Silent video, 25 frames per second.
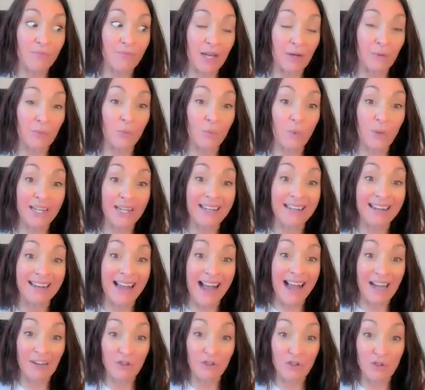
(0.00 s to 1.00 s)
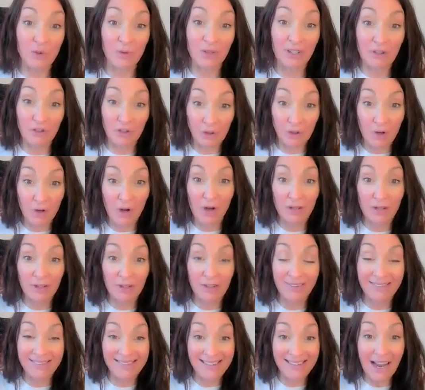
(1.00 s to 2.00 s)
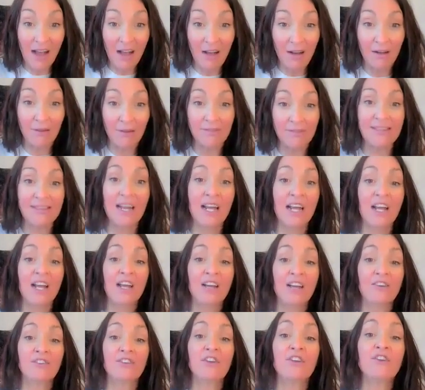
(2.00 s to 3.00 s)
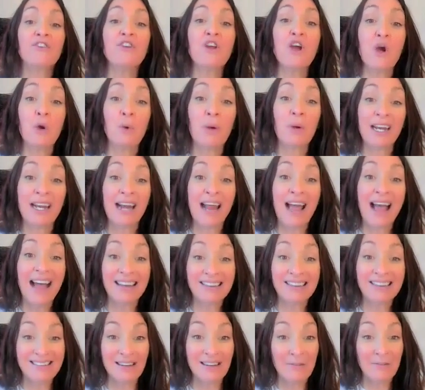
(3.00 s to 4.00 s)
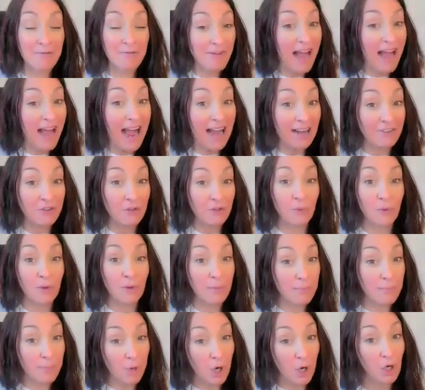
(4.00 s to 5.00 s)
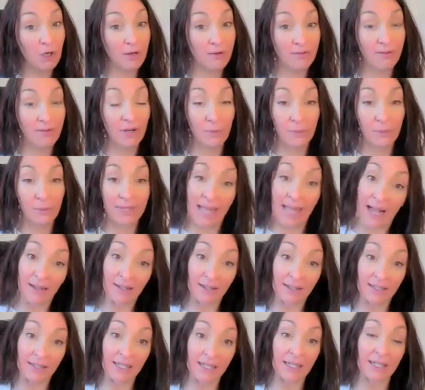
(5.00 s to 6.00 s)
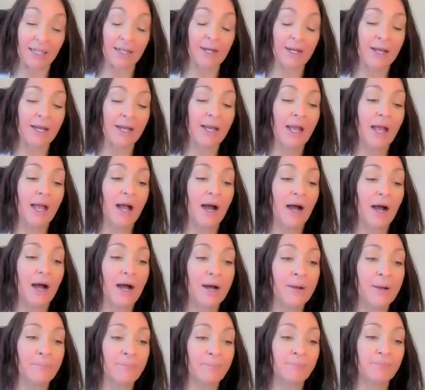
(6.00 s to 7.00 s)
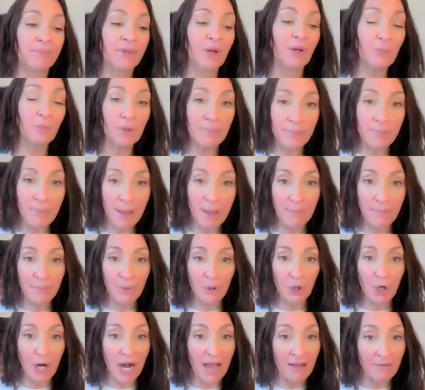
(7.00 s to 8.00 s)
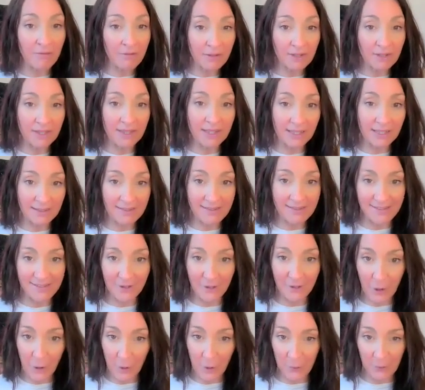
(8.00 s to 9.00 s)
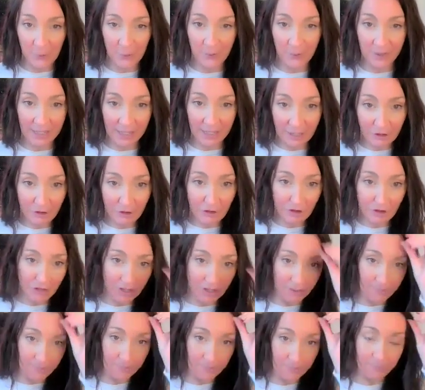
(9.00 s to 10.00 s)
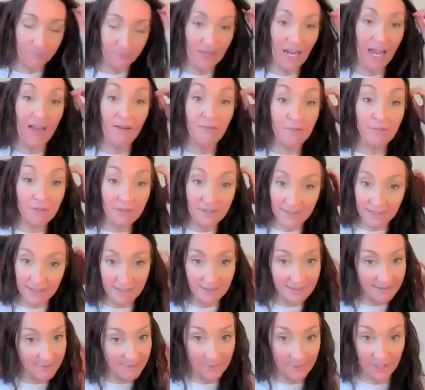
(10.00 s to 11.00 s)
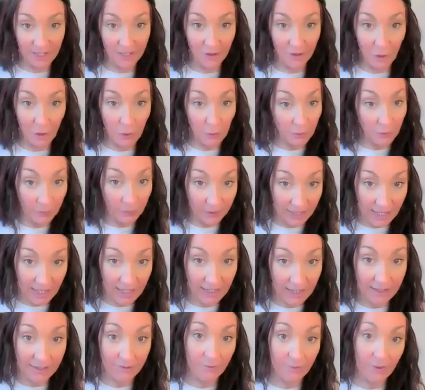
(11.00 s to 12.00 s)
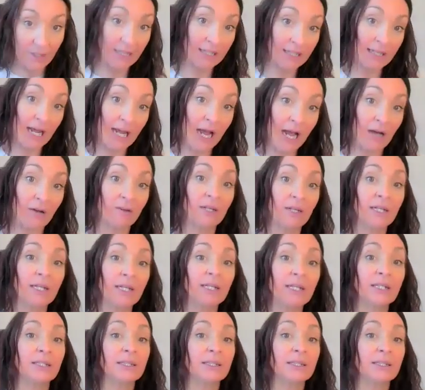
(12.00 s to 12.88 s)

that we actually took on ourselves to know it as a fact or part of our reality. Remember, everything is a co creation, everything is being co created right now,